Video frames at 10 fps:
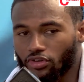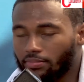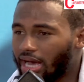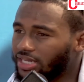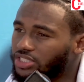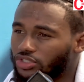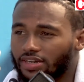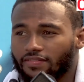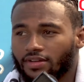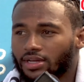But a
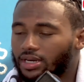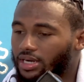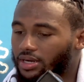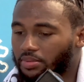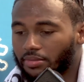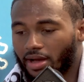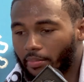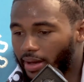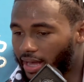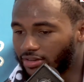combination of sharing
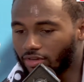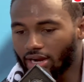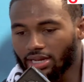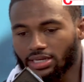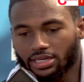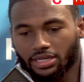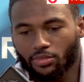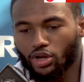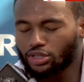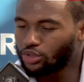the backfield with
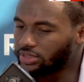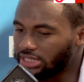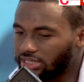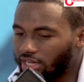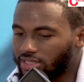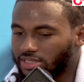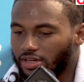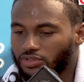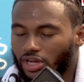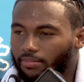Jamaal
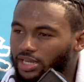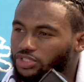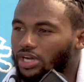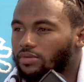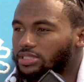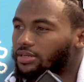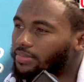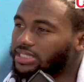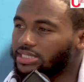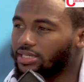Williams and nagging
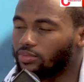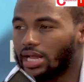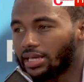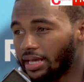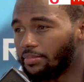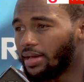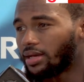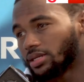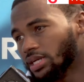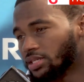injuries limited
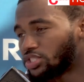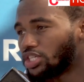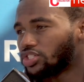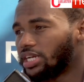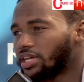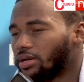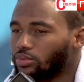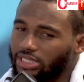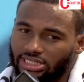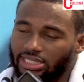him to just
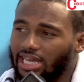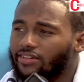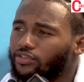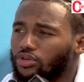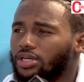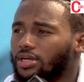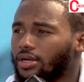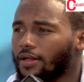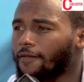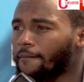
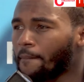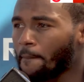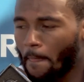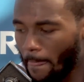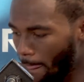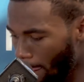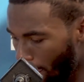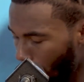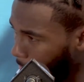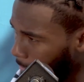151 rushes last
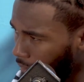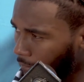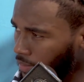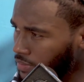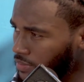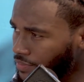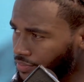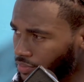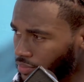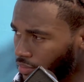year, ranking him
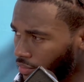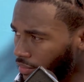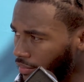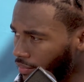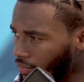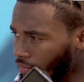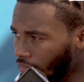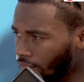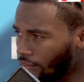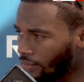30th among
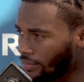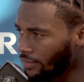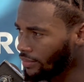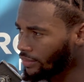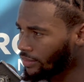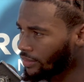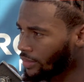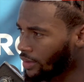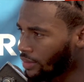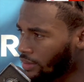NFL backs.